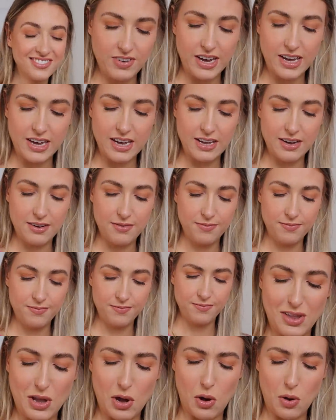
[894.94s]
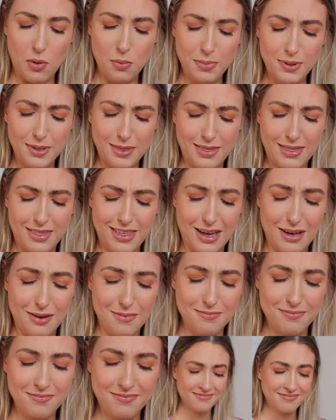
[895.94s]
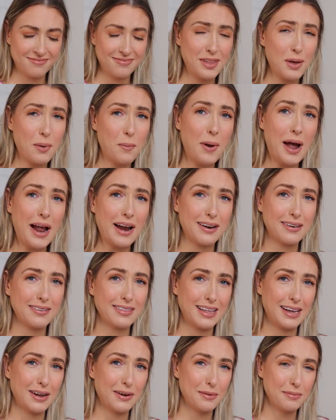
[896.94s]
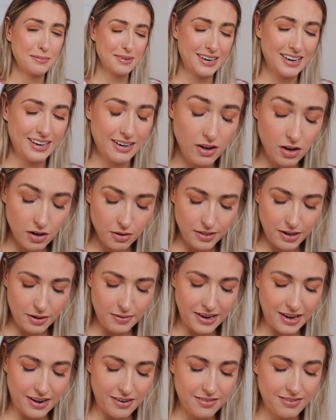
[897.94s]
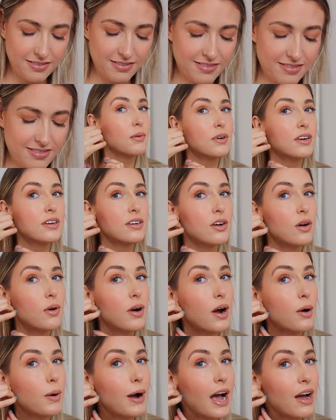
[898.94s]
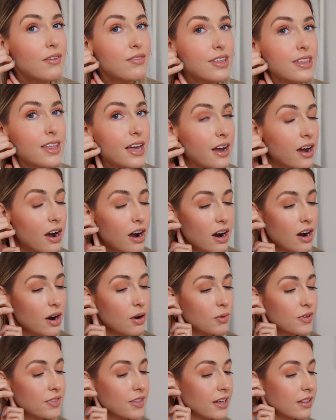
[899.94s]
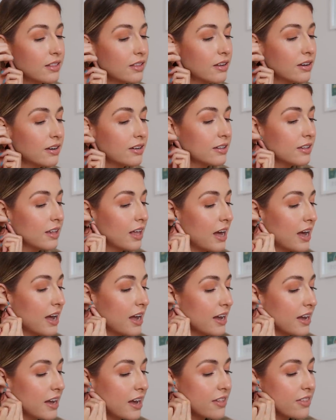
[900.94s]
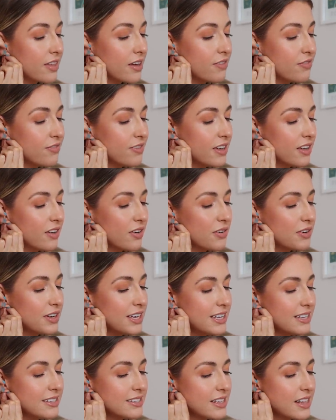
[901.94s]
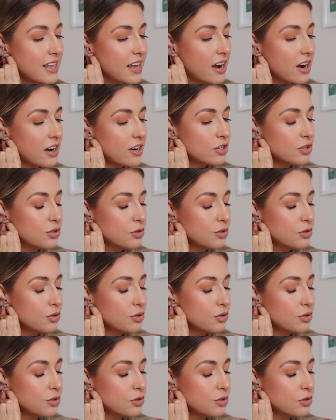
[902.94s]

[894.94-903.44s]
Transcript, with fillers: If I can Open them. Here they open. Oh, there we go. I want to know how heavy they are, what they look like, how they feel, how easy they are